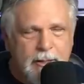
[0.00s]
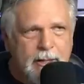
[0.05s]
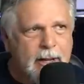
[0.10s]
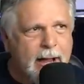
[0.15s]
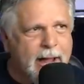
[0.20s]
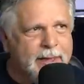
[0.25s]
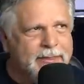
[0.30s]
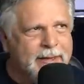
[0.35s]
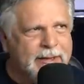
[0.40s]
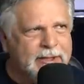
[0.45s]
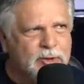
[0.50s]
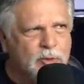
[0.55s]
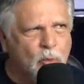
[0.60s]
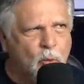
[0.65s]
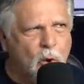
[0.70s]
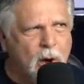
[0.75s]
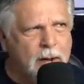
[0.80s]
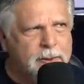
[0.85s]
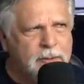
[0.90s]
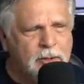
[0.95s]
I think it's
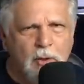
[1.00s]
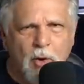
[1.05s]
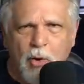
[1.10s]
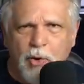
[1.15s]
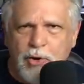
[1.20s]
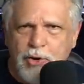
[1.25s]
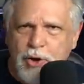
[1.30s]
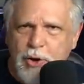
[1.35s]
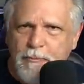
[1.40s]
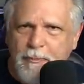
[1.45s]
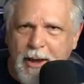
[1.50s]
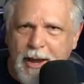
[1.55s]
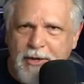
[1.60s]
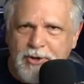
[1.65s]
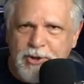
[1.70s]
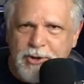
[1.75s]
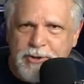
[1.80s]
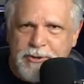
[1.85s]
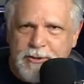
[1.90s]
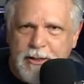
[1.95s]
1 or 2
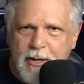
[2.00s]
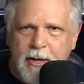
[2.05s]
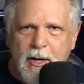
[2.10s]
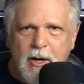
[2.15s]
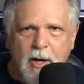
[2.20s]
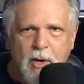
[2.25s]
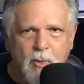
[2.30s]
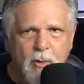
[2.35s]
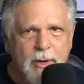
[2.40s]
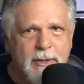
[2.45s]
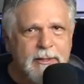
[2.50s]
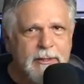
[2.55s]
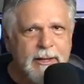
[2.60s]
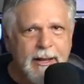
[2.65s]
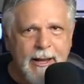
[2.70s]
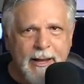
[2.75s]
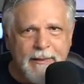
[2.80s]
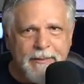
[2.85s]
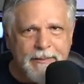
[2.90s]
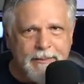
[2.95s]
pages written
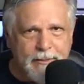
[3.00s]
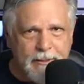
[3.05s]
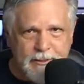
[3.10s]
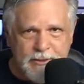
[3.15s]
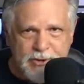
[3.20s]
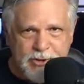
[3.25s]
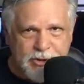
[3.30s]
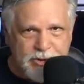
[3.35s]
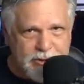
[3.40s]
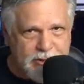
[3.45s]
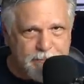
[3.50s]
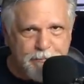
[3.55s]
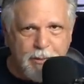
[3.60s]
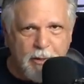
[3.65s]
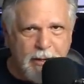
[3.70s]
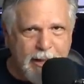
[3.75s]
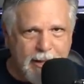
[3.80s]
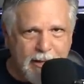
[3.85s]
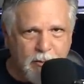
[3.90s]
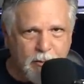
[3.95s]
in simple
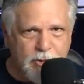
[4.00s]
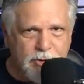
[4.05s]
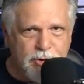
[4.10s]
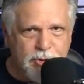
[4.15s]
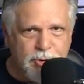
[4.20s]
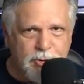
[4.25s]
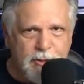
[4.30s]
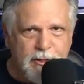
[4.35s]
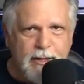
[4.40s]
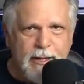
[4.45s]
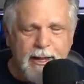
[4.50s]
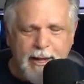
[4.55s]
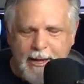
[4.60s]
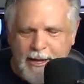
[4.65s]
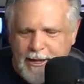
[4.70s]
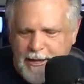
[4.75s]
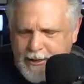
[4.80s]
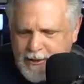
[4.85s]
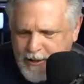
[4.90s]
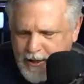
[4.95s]
language,
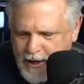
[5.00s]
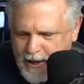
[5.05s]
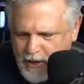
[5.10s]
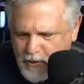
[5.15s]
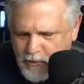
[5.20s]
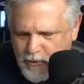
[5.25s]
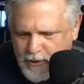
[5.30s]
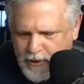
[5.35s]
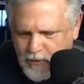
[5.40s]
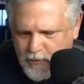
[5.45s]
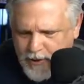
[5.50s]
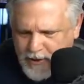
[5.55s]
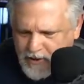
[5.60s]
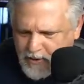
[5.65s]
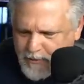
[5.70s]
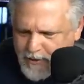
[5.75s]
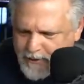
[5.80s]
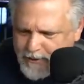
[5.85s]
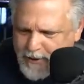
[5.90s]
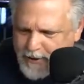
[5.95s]
and I really
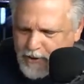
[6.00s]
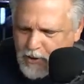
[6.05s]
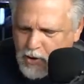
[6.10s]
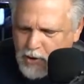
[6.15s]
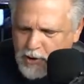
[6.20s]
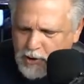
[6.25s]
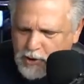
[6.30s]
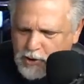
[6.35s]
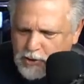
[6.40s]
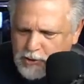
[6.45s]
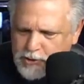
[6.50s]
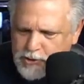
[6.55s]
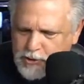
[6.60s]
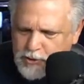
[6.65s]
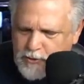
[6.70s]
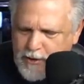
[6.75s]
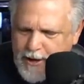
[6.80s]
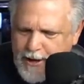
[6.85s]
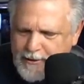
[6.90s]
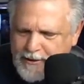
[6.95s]
recommend that article
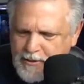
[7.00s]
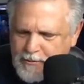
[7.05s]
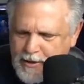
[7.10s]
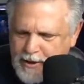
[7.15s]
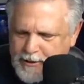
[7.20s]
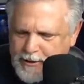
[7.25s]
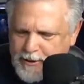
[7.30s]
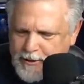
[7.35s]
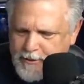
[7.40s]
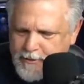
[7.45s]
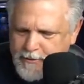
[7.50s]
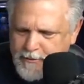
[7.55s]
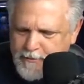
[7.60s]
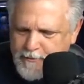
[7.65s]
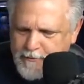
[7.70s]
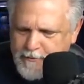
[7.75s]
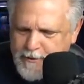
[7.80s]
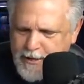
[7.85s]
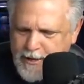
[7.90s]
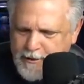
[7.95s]
to anybody
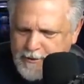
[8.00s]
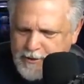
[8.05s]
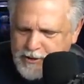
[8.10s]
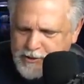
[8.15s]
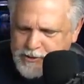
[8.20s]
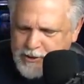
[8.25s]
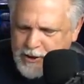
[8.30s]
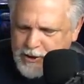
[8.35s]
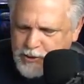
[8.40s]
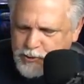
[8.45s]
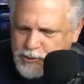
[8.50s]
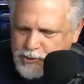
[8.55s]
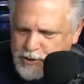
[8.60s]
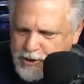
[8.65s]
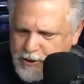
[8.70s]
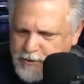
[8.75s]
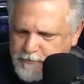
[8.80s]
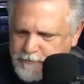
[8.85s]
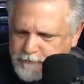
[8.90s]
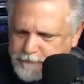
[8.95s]
that is interested.